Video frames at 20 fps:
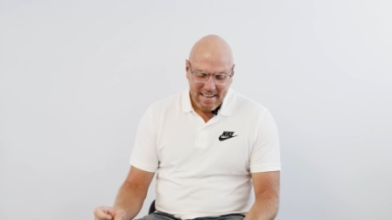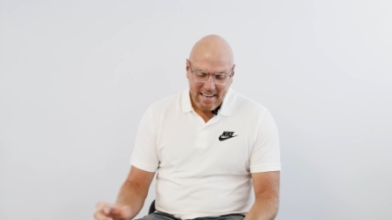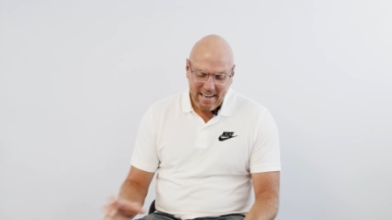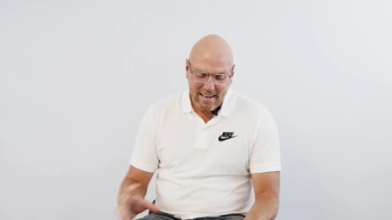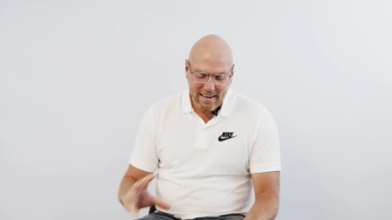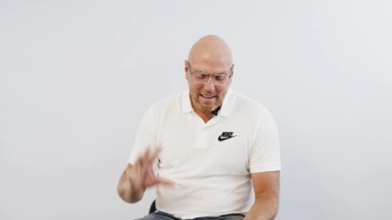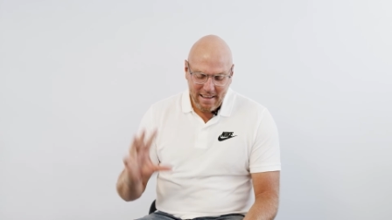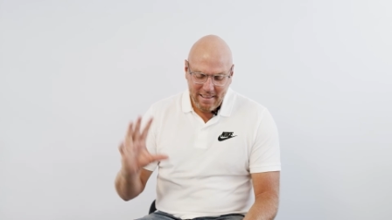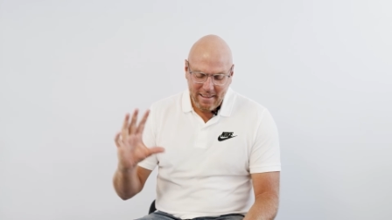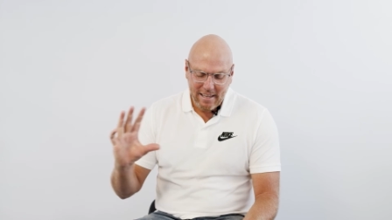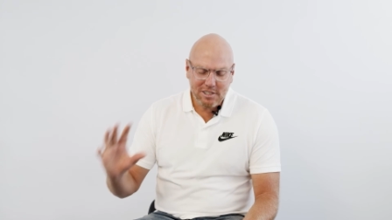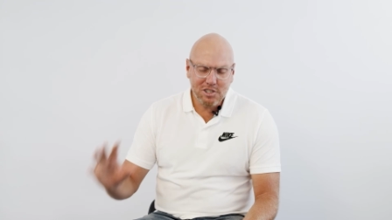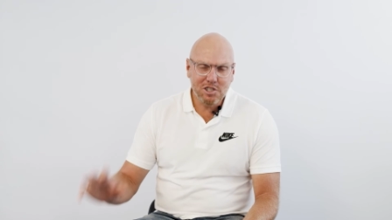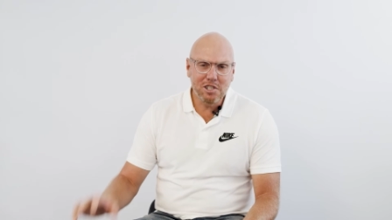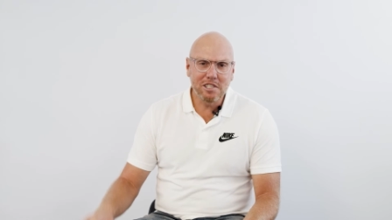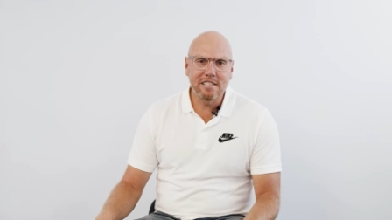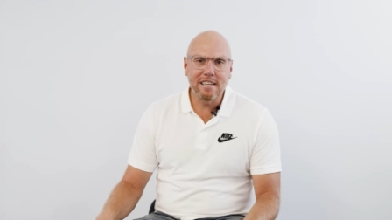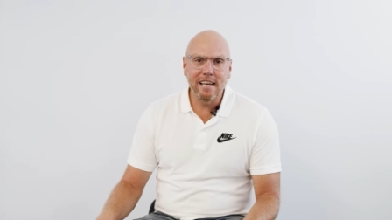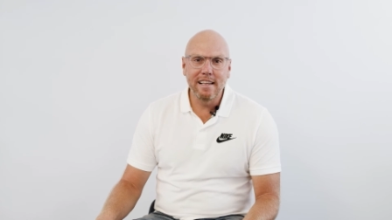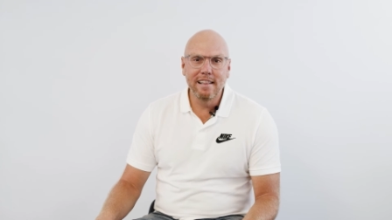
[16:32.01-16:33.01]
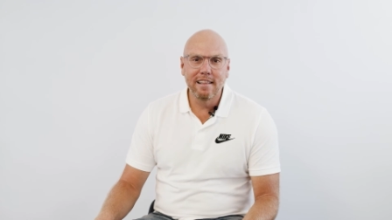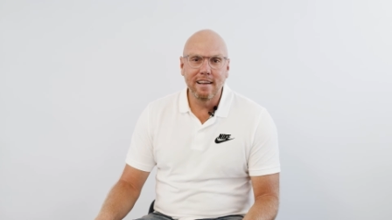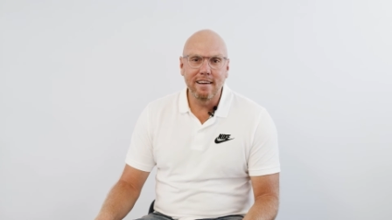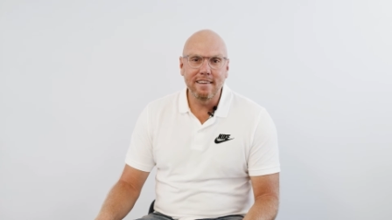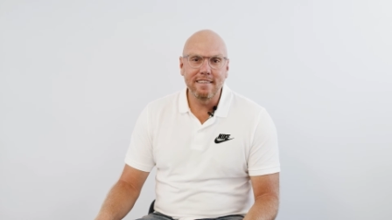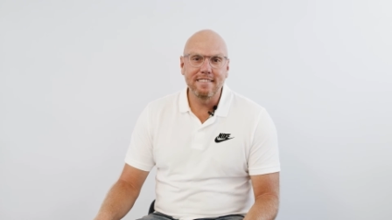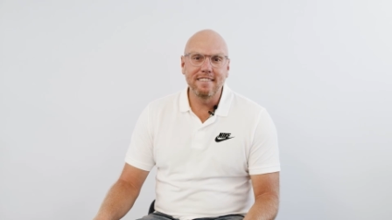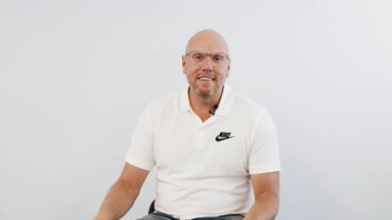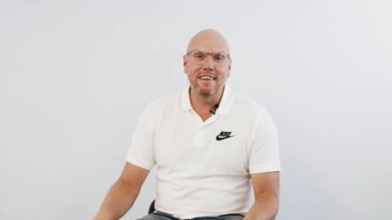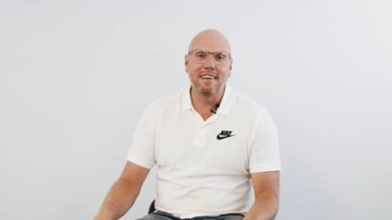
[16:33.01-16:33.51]
And, and that's just a
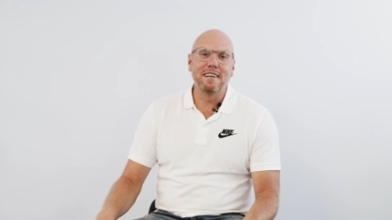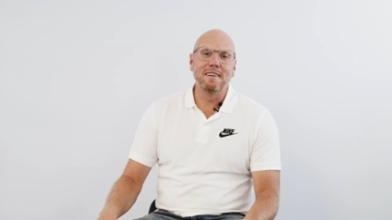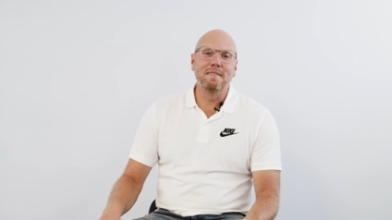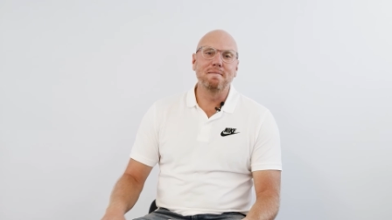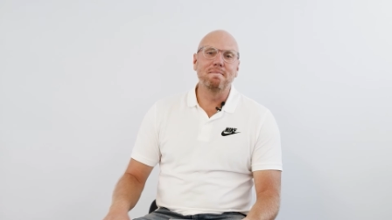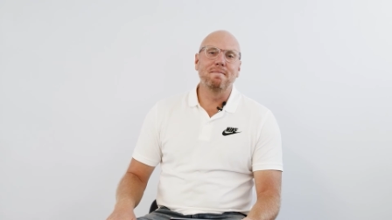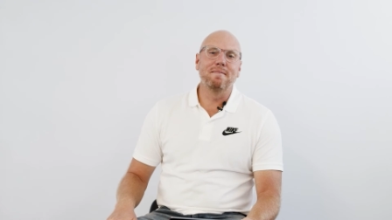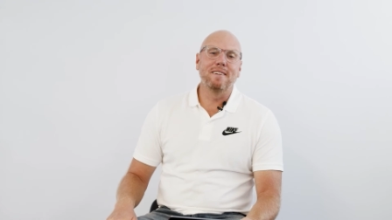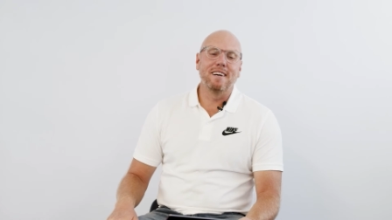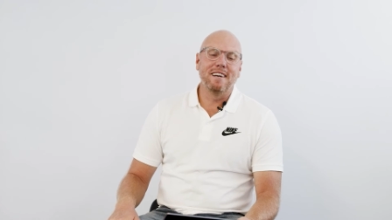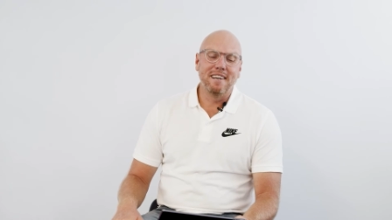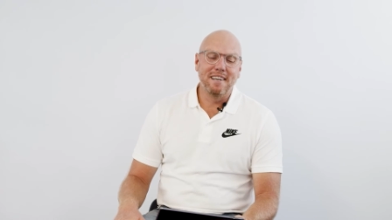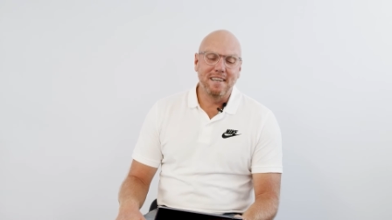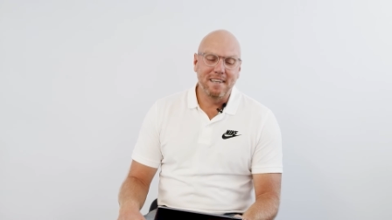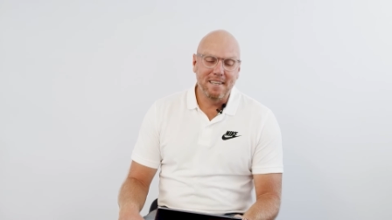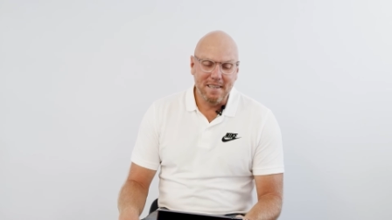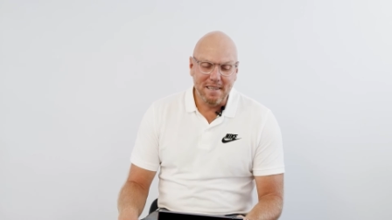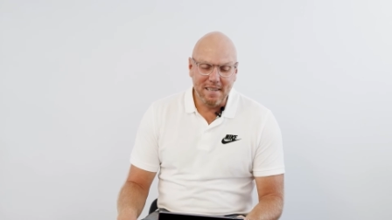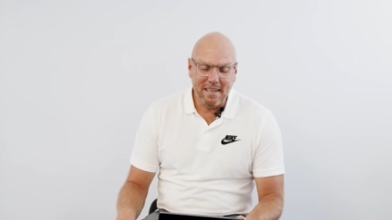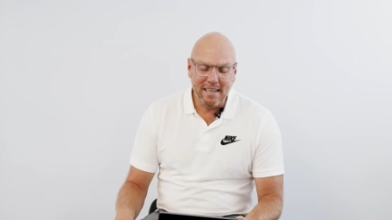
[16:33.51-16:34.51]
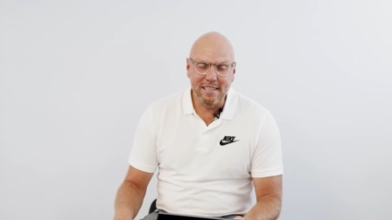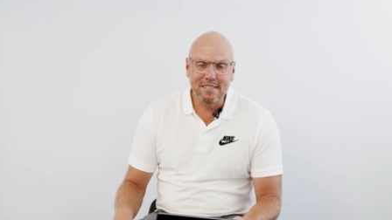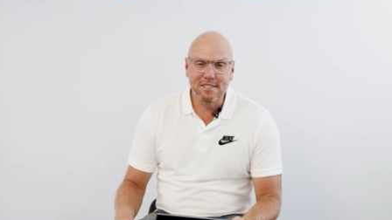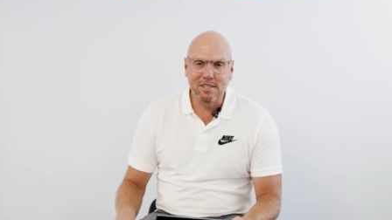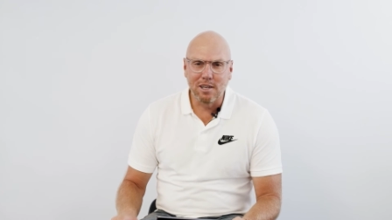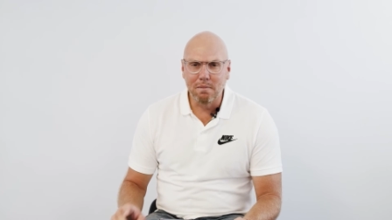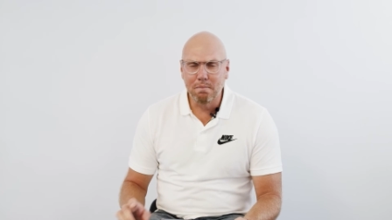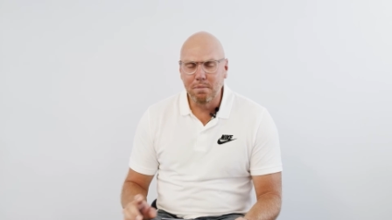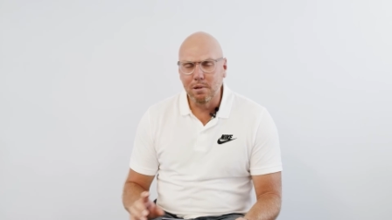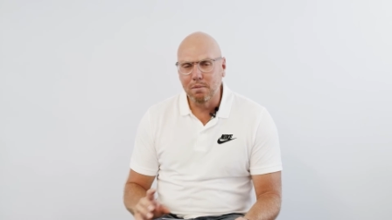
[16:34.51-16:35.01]
light um, uh,
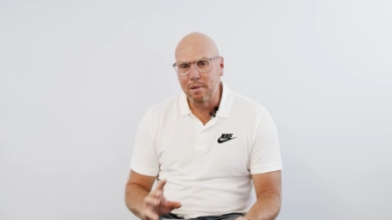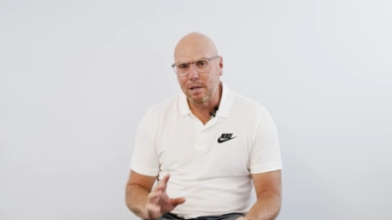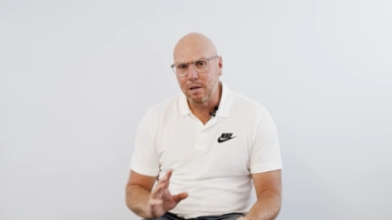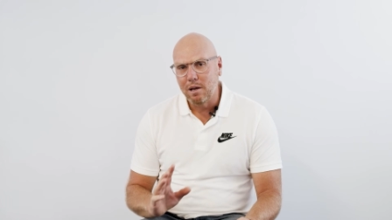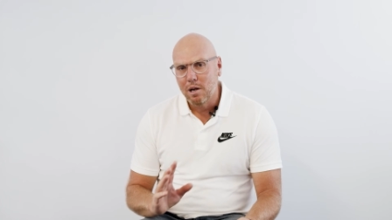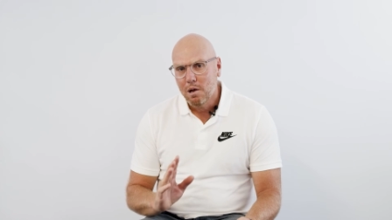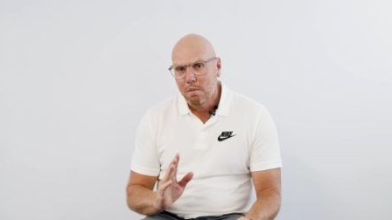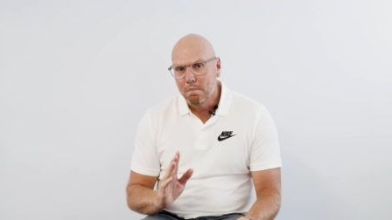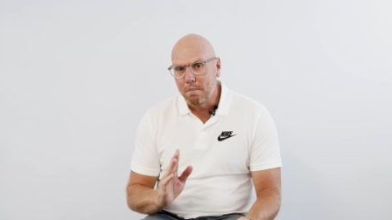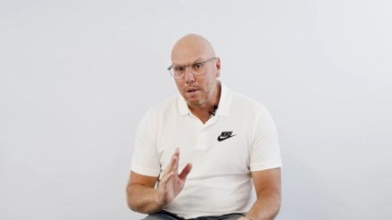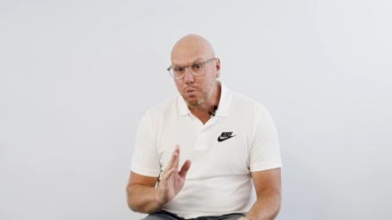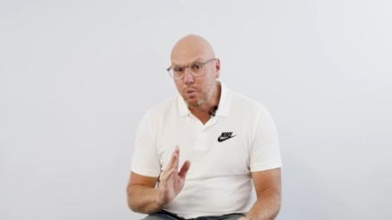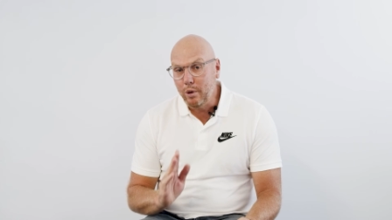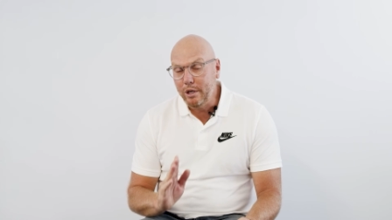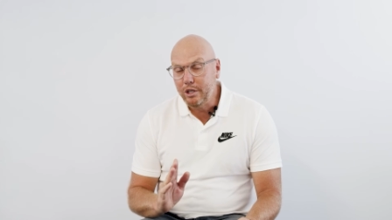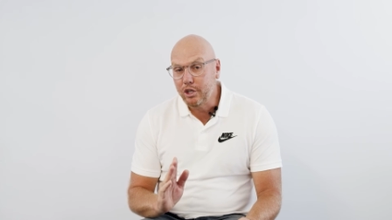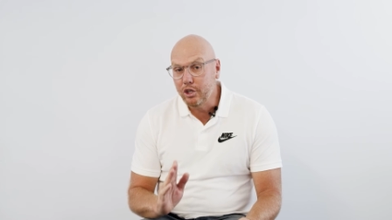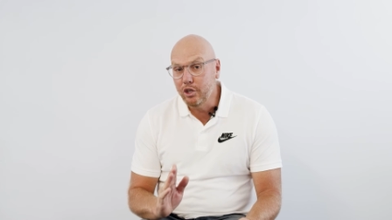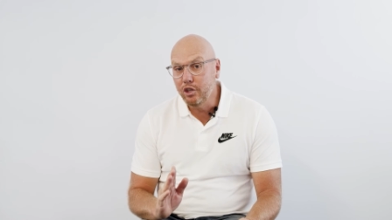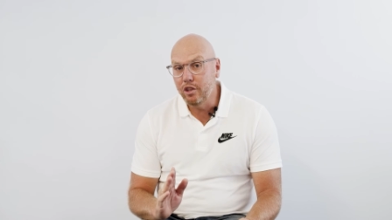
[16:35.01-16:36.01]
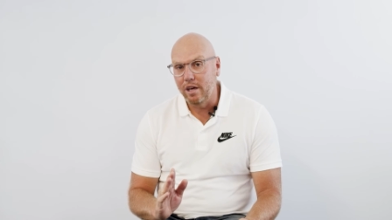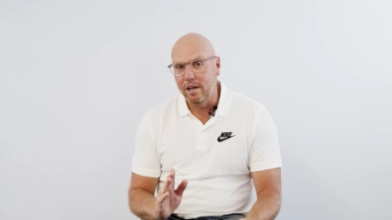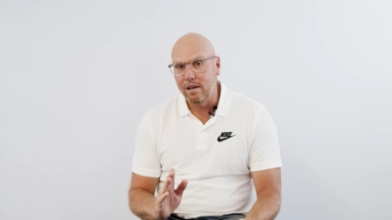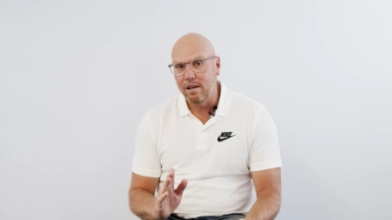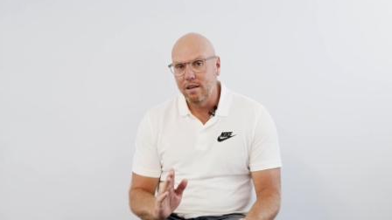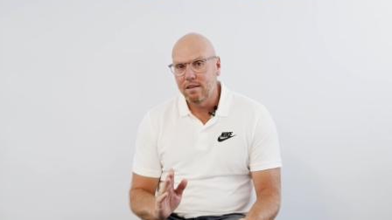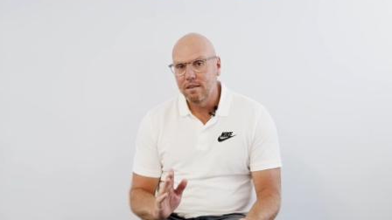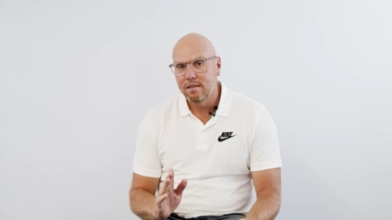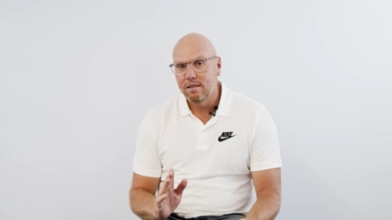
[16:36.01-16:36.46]
example, but, but we do that